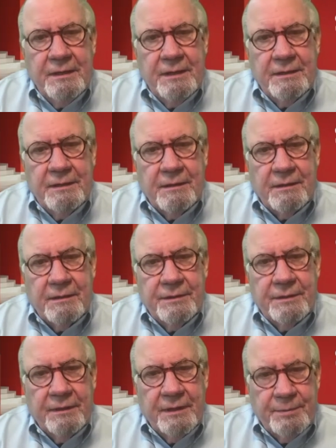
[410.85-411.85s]
are
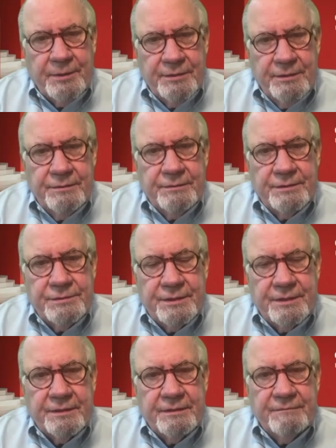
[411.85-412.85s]
the labor unions
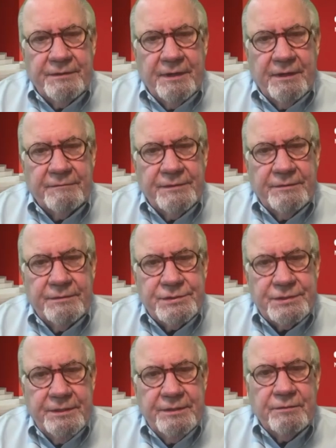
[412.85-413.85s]
that are involved in the
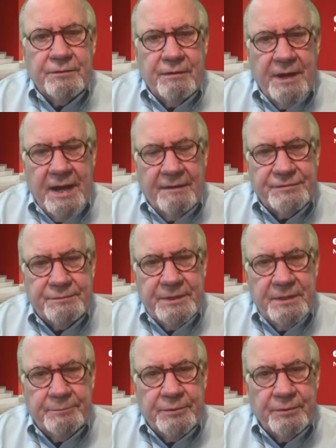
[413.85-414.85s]
skilled
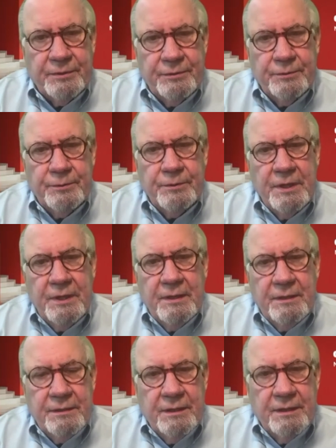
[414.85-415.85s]
craftspeople who
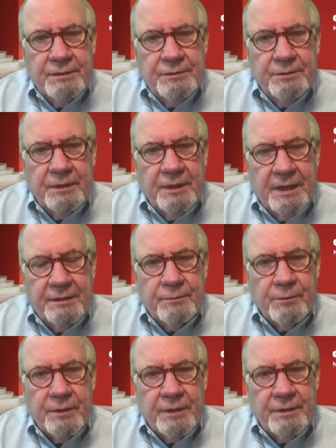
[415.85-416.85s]
do a lot of the
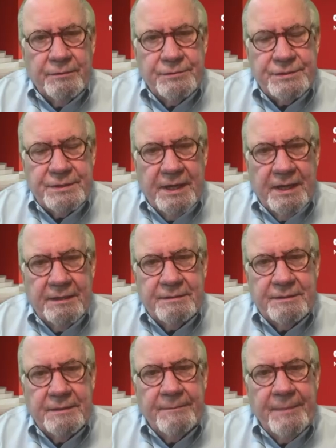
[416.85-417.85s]
work on site.